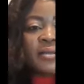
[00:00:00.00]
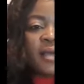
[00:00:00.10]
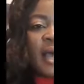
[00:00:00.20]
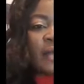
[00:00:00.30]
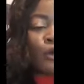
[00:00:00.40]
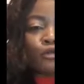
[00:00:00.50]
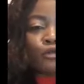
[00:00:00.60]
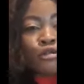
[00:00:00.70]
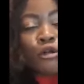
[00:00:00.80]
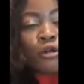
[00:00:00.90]
had
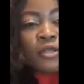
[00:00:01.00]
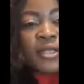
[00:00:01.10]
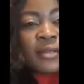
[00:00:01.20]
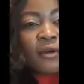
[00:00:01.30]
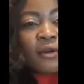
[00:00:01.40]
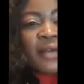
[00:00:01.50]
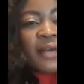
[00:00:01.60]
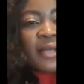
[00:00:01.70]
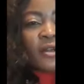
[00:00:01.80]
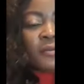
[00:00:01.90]
control set over
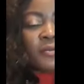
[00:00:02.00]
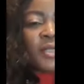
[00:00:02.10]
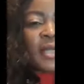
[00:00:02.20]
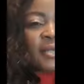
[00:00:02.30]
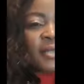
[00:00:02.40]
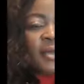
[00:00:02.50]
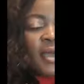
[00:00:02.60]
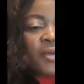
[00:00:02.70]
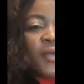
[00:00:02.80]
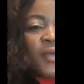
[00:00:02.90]
some certain
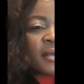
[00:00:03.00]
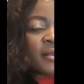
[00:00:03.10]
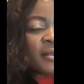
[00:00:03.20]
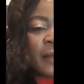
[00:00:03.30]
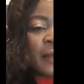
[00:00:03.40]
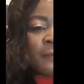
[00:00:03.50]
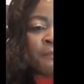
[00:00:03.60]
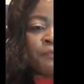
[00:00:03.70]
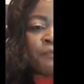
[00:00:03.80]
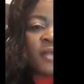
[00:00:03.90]
areas, and they
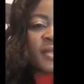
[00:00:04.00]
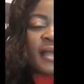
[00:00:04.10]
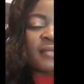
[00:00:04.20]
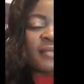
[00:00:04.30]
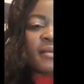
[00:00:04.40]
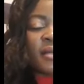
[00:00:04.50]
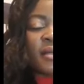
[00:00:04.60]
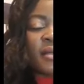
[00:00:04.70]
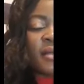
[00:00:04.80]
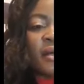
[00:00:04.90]
started
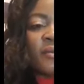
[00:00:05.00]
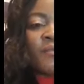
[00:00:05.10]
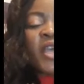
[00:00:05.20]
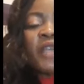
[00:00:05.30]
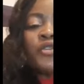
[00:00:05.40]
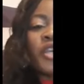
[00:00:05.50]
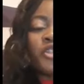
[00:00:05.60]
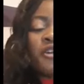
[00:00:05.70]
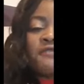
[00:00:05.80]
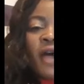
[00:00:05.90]
education
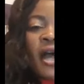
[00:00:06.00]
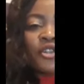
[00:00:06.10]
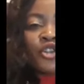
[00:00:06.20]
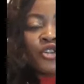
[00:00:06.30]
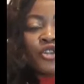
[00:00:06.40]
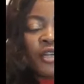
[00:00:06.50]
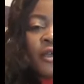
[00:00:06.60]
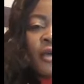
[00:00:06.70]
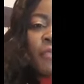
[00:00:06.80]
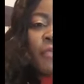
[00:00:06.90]
for children.
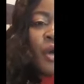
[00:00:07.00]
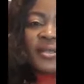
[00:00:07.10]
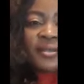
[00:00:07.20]
But we still